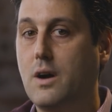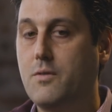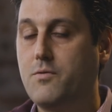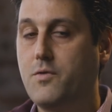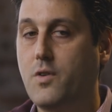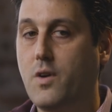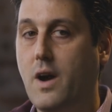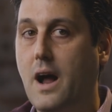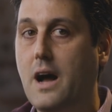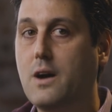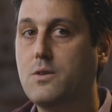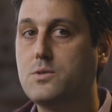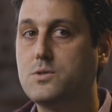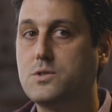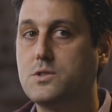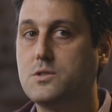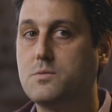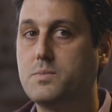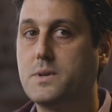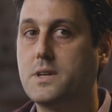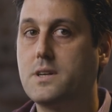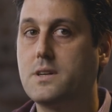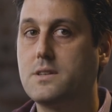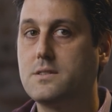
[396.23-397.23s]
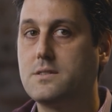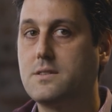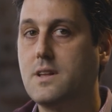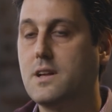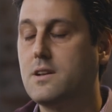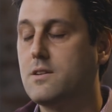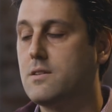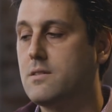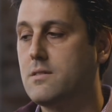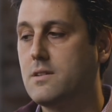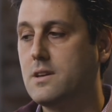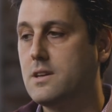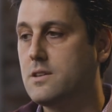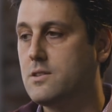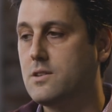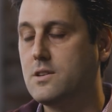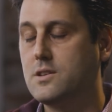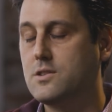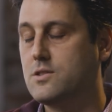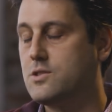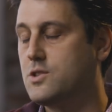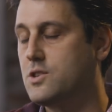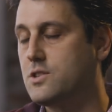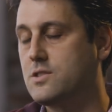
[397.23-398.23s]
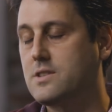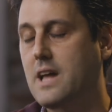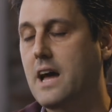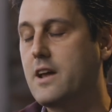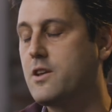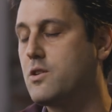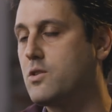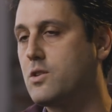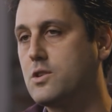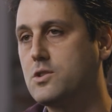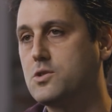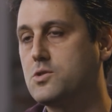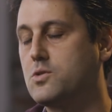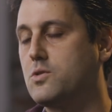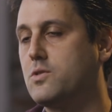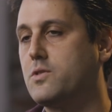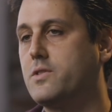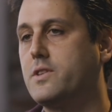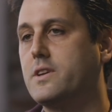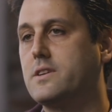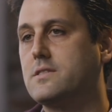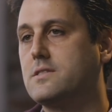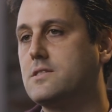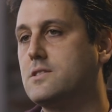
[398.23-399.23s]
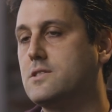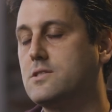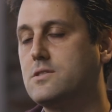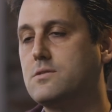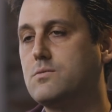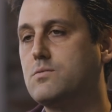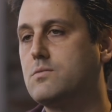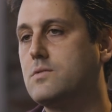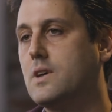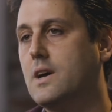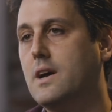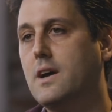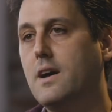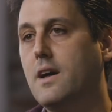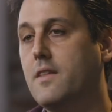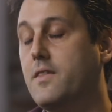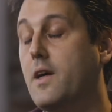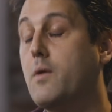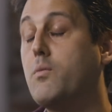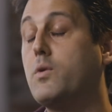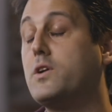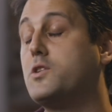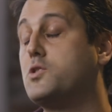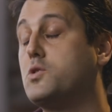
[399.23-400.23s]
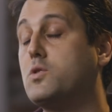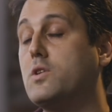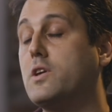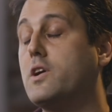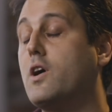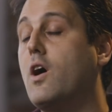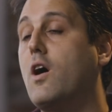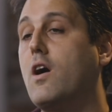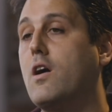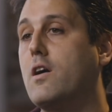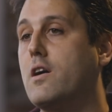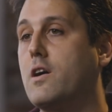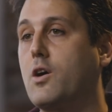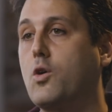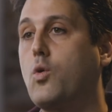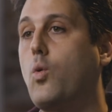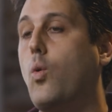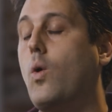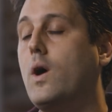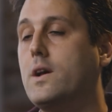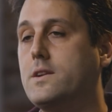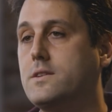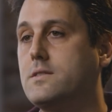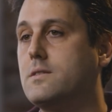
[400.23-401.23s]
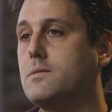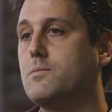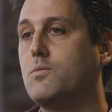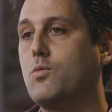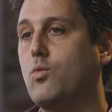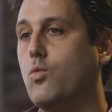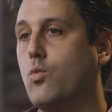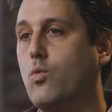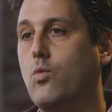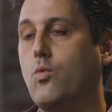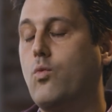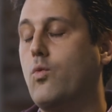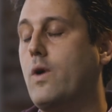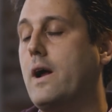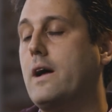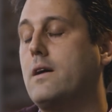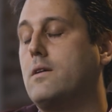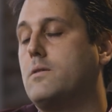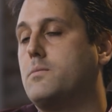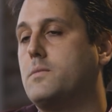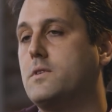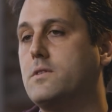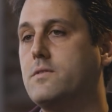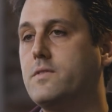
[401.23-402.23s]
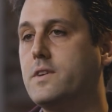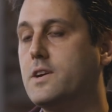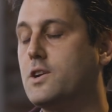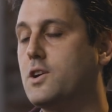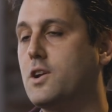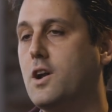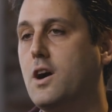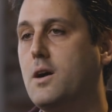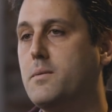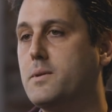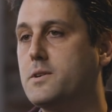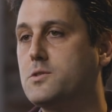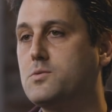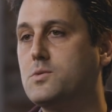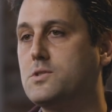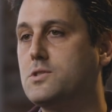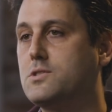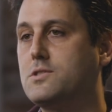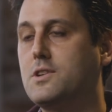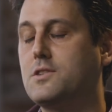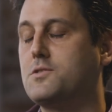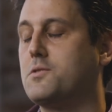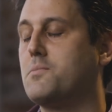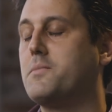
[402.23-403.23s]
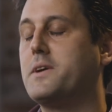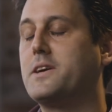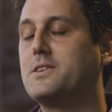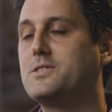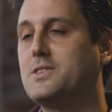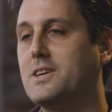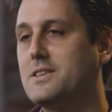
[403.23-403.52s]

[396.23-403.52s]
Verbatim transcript: for houses because then it just, how do you control things? It just, then we truly are in a quantum realm of economics, which doesn't make